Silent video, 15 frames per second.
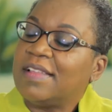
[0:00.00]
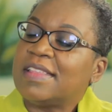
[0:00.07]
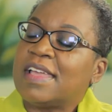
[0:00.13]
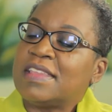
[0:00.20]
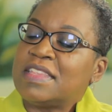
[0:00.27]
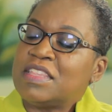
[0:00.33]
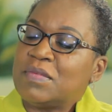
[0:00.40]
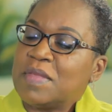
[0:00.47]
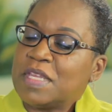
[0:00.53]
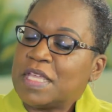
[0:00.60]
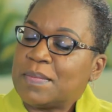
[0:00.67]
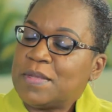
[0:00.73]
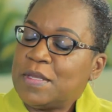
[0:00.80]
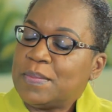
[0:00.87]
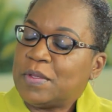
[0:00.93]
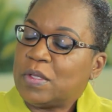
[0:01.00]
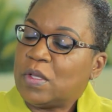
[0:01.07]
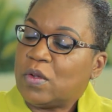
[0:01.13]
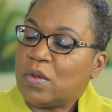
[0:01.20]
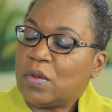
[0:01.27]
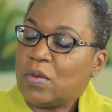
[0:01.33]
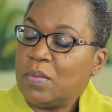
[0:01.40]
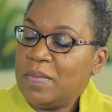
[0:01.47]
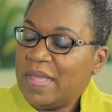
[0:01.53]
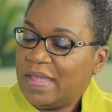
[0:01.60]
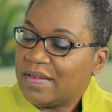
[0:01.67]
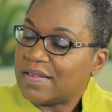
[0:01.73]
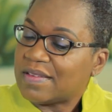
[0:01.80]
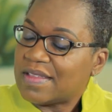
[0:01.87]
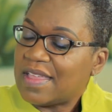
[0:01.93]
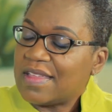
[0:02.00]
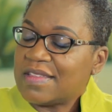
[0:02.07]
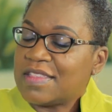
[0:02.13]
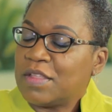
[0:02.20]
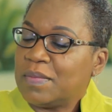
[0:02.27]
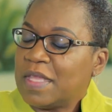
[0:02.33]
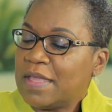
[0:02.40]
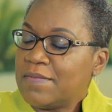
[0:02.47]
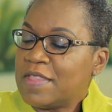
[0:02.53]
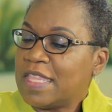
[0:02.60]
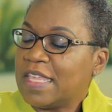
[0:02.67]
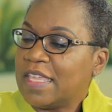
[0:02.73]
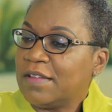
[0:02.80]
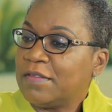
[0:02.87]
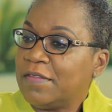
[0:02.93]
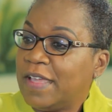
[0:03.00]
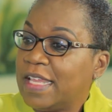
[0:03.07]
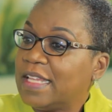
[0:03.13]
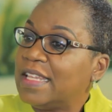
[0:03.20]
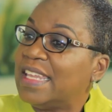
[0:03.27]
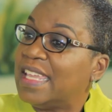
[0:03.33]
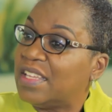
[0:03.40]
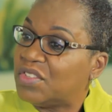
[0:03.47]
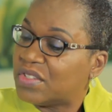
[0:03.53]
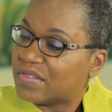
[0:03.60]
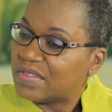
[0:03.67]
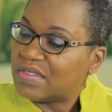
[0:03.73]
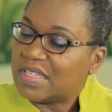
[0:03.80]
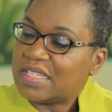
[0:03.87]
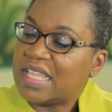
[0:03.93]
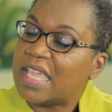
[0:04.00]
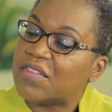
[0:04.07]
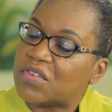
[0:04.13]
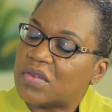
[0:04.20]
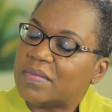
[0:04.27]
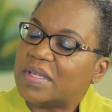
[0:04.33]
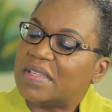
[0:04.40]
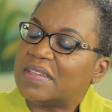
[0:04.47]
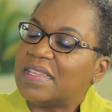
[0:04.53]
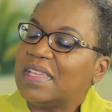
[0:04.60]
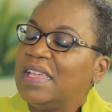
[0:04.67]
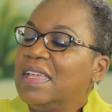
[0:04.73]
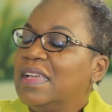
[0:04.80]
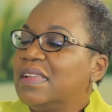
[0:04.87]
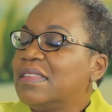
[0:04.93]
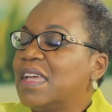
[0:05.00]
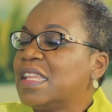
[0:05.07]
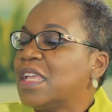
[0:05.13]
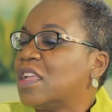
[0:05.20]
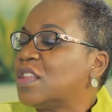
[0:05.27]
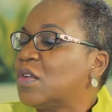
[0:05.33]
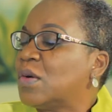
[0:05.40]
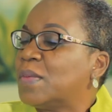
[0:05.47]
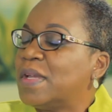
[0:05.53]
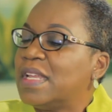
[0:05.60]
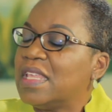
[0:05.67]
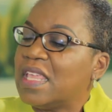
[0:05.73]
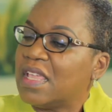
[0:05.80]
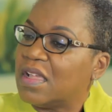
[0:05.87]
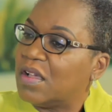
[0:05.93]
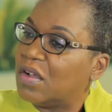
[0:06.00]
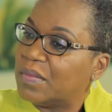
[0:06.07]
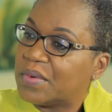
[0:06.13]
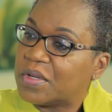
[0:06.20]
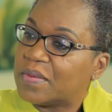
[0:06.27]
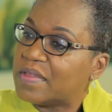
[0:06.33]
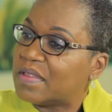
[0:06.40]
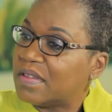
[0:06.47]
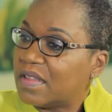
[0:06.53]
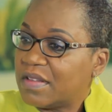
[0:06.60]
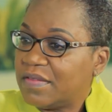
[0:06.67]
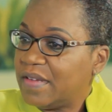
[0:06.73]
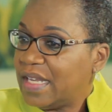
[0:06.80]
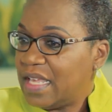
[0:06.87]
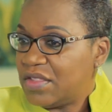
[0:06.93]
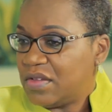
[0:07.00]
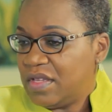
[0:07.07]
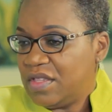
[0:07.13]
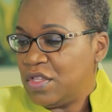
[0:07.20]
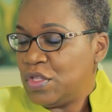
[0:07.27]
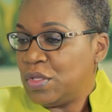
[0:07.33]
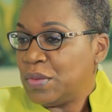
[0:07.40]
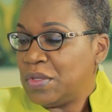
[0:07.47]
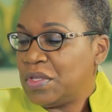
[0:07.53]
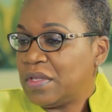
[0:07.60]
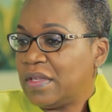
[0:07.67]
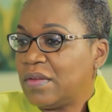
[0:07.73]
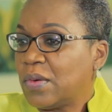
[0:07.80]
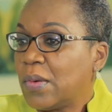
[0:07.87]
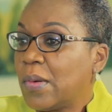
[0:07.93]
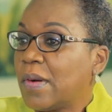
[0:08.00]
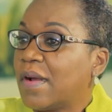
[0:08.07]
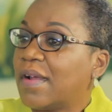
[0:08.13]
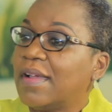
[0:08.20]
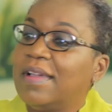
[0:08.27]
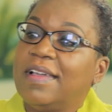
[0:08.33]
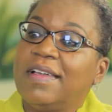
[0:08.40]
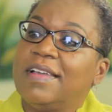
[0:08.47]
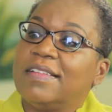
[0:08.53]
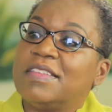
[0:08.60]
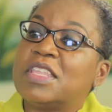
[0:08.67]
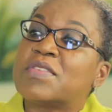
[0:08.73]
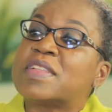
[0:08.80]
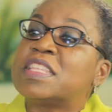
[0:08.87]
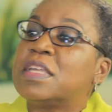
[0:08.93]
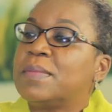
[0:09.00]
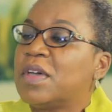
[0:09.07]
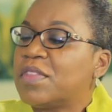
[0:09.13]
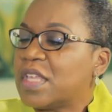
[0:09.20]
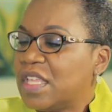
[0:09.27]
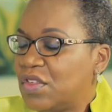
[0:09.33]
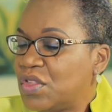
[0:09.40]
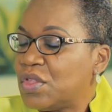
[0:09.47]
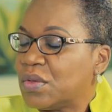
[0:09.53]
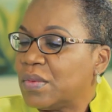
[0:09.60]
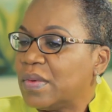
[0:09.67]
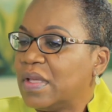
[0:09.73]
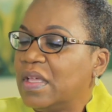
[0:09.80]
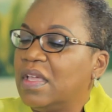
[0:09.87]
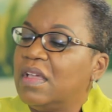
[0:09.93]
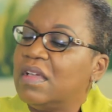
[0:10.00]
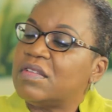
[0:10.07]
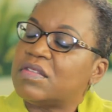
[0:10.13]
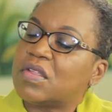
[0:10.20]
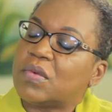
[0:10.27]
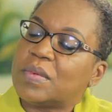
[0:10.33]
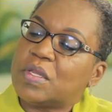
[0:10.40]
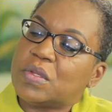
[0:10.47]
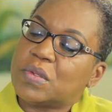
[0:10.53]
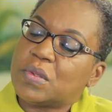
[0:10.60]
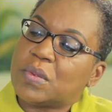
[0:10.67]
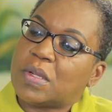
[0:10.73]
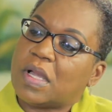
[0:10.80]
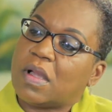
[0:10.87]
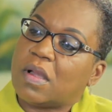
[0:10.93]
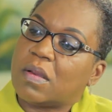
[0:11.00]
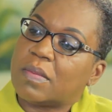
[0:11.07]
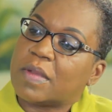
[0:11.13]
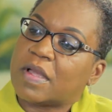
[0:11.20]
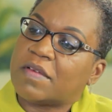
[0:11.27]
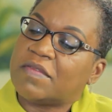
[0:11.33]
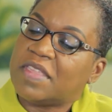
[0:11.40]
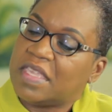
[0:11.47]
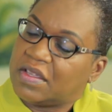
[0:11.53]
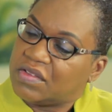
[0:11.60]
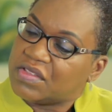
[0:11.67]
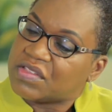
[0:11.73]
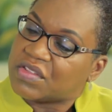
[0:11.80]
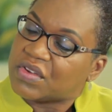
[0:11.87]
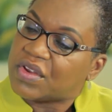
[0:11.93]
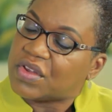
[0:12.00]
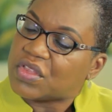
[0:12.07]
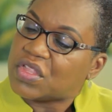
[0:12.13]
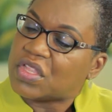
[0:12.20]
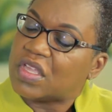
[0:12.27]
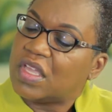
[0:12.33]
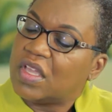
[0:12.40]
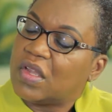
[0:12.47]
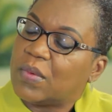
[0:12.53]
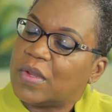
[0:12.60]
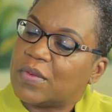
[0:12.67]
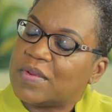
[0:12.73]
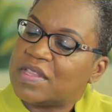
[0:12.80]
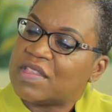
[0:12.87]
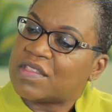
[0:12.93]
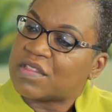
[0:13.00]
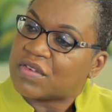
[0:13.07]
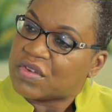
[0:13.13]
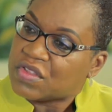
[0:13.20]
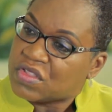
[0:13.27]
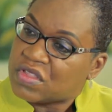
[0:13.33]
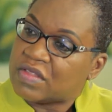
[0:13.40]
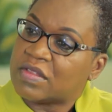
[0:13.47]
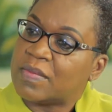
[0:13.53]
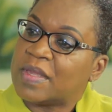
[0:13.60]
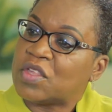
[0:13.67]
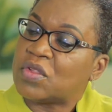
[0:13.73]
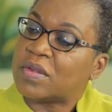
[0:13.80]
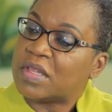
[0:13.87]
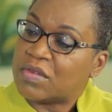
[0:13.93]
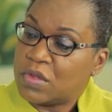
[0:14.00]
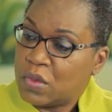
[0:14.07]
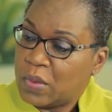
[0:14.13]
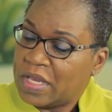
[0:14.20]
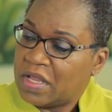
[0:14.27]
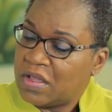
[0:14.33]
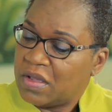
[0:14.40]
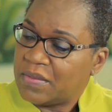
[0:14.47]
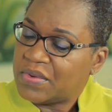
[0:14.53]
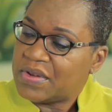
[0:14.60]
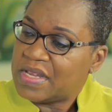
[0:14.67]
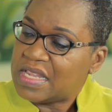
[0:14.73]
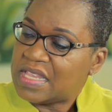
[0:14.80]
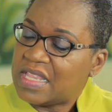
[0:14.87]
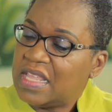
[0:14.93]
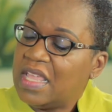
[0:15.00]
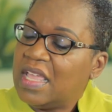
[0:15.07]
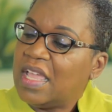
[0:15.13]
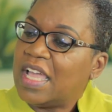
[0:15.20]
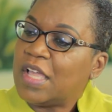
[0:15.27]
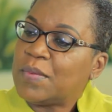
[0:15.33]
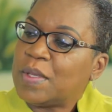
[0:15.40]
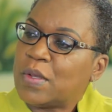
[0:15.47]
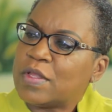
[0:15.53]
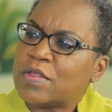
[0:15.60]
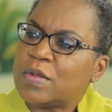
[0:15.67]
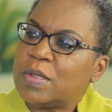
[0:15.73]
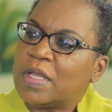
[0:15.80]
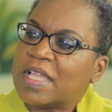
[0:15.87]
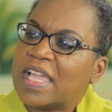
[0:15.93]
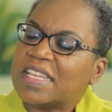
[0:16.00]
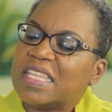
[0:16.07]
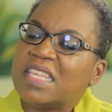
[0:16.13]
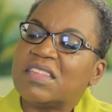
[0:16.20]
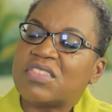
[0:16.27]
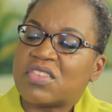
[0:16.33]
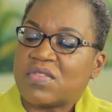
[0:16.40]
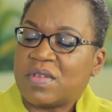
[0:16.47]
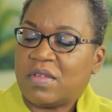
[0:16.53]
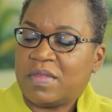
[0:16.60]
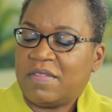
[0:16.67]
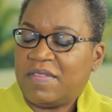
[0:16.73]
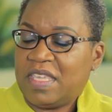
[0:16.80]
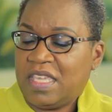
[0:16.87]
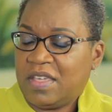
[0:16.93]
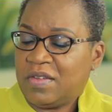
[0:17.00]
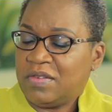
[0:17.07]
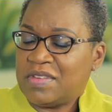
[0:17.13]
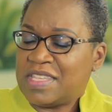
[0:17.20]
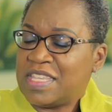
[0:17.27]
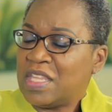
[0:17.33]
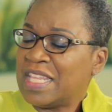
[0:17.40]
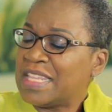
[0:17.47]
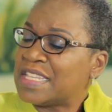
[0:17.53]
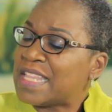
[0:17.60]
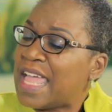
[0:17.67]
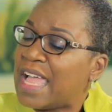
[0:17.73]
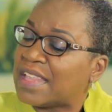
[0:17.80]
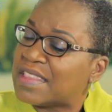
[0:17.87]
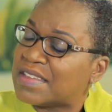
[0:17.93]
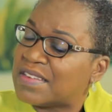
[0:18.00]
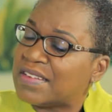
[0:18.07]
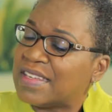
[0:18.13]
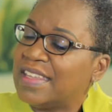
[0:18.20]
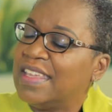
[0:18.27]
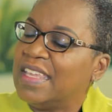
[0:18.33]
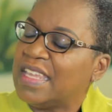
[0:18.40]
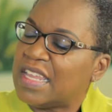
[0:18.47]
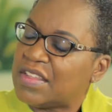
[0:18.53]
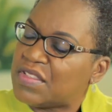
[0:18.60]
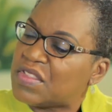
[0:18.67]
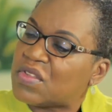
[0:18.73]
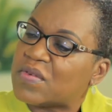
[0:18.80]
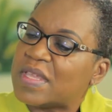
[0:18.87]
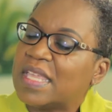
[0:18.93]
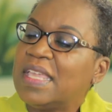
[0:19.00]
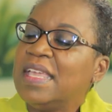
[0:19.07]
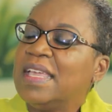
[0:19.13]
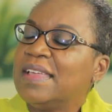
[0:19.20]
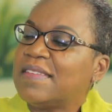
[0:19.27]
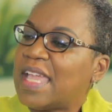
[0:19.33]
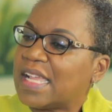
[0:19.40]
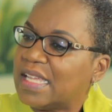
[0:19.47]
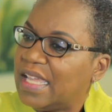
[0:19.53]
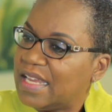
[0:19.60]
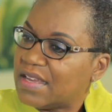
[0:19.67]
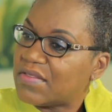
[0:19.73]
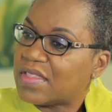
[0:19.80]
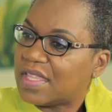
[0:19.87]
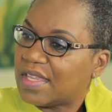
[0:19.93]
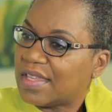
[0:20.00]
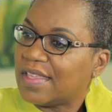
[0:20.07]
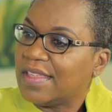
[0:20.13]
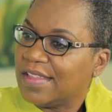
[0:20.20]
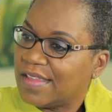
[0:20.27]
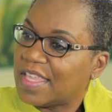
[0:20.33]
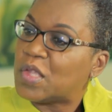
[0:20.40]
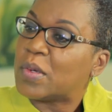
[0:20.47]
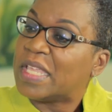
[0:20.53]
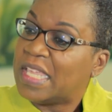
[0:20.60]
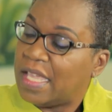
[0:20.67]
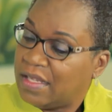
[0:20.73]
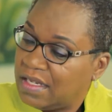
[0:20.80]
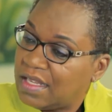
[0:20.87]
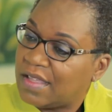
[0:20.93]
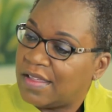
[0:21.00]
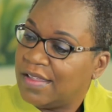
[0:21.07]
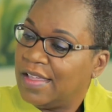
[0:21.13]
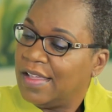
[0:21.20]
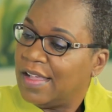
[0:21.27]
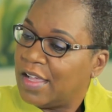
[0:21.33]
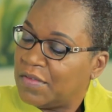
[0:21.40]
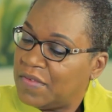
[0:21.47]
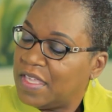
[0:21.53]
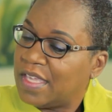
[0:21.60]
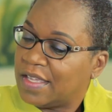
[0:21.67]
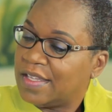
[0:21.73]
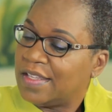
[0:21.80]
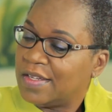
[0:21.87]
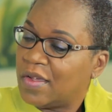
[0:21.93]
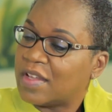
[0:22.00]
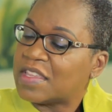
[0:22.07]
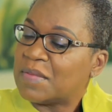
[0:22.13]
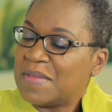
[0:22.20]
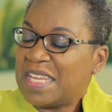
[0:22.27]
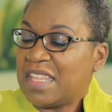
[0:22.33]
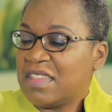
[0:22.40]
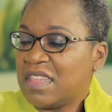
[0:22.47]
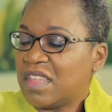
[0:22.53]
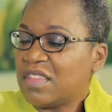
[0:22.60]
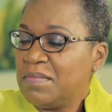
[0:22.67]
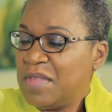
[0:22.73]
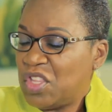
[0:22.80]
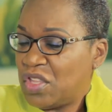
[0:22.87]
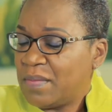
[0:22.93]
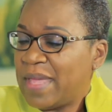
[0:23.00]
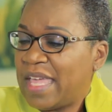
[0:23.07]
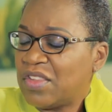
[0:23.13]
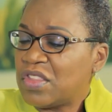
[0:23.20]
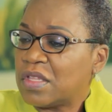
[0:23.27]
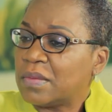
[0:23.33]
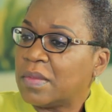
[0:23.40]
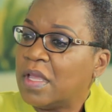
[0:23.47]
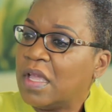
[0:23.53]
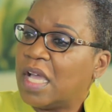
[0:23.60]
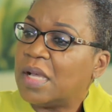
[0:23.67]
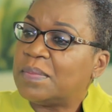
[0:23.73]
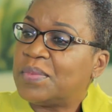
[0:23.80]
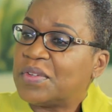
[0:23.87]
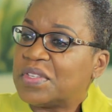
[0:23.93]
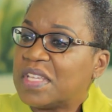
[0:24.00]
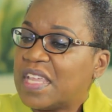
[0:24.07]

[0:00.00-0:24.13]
That is something that people omit, and sometimes they can find later to the detriment that it is already encumbered with another financial institution or there is some other issue. So we do a vehicle search where we search to make sure there's no encumbrance, and we also look at the history of the vehicle to see its accident history, that kind of thing, that you're getting a vehicle and not something that's just mishmashed and put